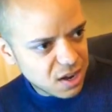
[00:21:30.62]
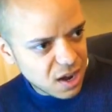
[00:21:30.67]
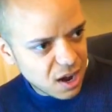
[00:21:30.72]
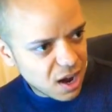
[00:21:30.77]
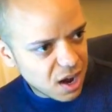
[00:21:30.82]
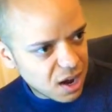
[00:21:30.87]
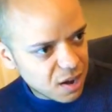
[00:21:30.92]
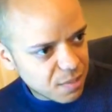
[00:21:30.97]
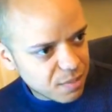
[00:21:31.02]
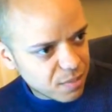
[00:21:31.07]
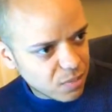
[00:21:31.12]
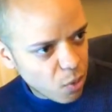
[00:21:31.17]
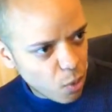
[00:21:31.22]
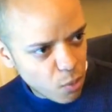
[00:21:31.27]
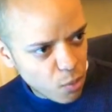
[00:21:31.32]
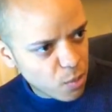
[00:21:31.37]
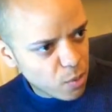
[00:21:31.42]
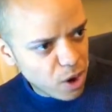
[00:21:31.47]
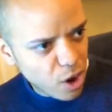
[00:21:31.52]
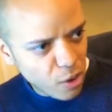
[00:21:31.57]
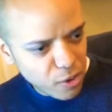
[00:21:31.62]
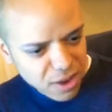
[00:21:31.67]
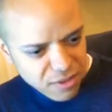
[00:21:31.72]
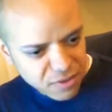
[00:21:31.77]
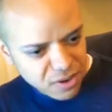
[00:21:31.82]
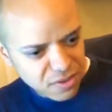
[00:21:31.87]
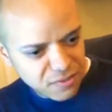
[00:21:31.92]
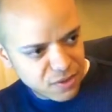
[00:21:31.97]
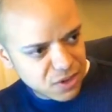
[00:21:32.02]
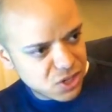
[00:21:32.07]
Or
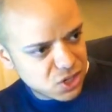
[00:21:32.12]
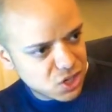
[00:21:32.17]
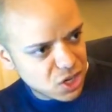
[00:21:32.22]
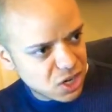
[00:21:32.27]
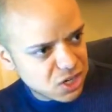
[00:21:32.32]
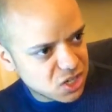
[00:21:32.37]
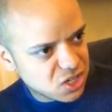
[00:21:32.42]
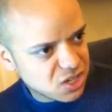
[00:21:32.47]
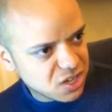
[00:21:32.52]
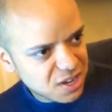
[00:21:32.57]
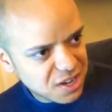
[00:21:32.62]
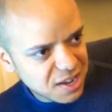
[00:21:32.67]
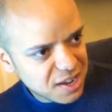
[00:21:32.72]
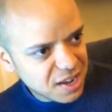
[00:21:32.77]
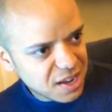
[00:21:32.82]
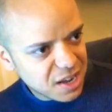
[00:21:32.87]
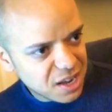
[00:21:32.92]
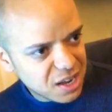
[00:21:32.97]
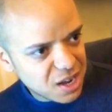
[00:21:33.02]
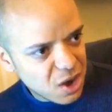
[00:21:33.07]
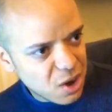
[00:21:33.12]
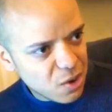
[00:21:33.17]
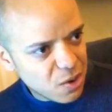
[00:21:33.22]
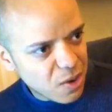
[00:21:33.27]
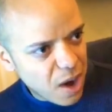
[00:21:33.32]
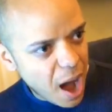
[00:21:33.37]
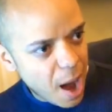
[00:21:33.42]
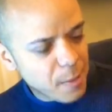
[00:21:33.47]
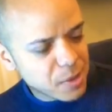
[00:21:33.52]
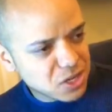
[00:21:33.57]
even if it's just, I'm
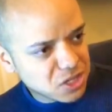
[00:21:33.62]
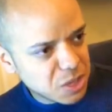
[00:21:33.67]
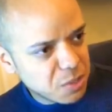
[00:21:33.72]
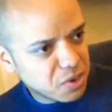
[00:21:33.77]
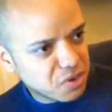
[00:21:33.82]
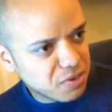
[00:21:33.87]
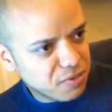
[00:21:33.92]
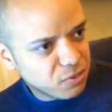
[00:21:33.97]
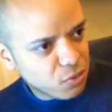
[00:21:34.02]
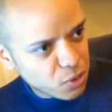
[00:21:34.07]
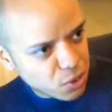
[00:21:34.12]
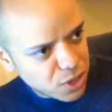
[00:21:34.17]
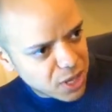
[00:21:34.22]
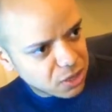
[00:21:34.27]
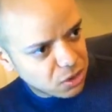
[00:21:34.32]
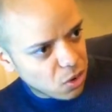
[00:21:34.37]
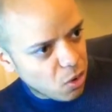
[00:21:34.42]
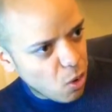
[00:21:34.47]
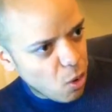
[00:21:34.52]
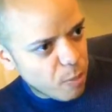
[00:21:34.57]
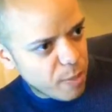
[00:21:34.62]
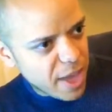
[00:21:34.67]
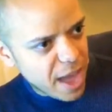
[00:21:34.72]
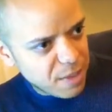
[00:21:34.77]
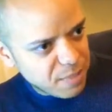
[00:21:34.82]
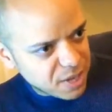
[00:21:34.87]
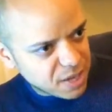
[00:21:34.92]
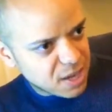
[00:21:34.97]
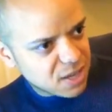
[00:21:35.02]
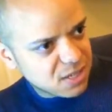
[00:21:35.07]
going to sleep on the floor, you get the whole
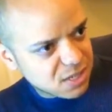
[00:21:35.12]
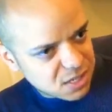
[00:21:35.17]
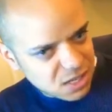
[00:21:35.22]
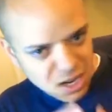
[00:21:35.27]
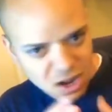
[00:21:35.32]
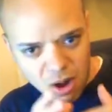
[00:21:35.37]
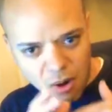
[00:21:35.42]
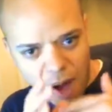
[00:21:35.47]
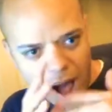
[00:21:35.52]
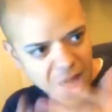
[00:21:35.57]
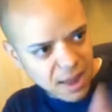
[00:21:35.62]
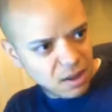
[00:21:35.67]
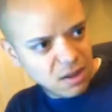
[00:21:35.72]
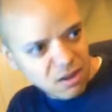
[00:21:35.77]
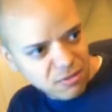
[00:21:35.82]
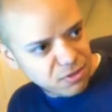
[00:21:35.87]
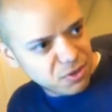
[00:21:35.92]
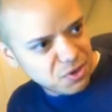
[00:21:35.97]
bed because, I love